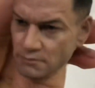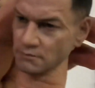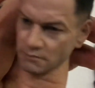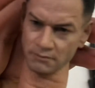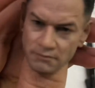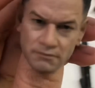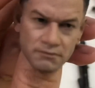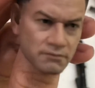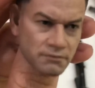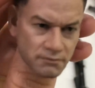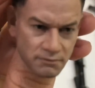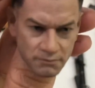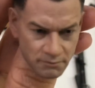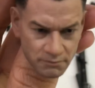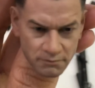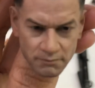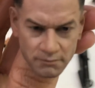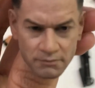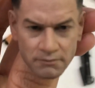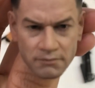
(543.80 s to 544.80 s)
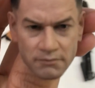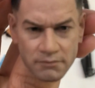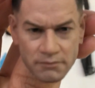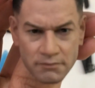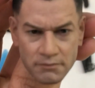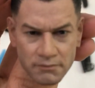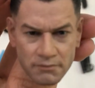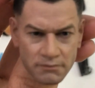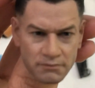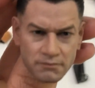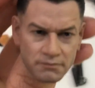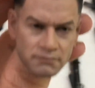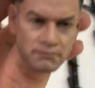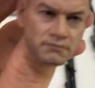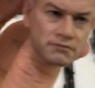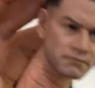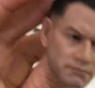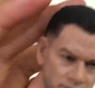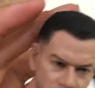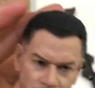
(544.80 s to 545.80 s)
Tamora Morrison, you know,
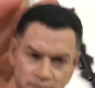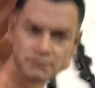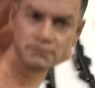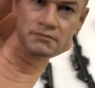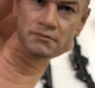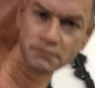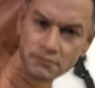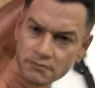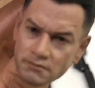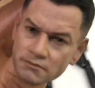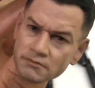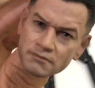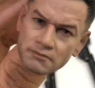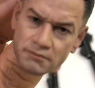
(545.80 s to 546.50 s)
dance that he